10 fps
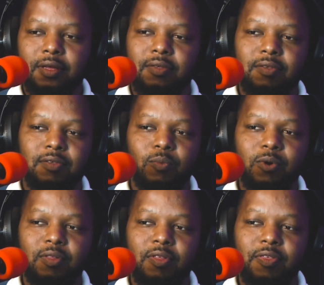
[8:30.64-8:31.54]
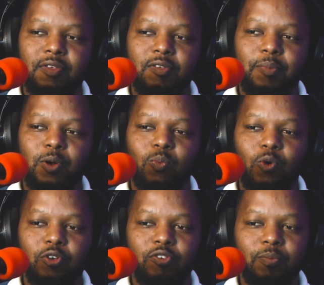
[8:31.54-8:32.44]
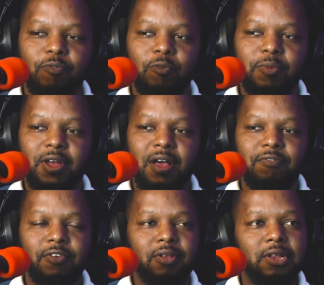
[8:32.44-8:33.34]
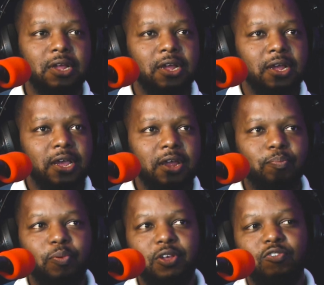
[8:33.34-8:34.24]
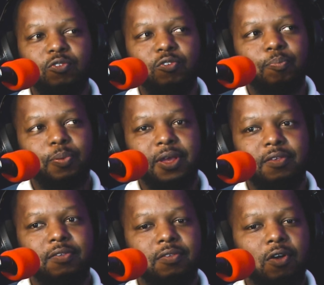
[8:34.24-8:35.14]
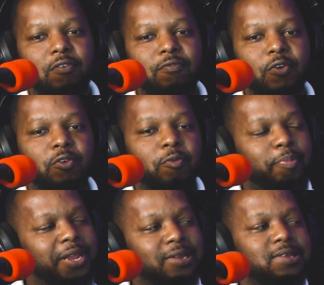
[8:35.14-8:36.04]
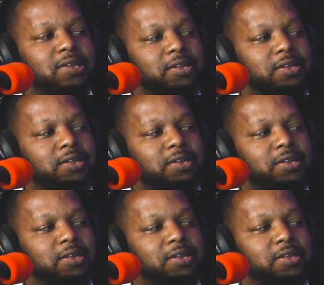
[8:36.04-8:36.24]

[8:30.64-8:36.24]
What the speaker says: Yes. So one of the things about worship for me, I feel it brings you to a place of vulnerability.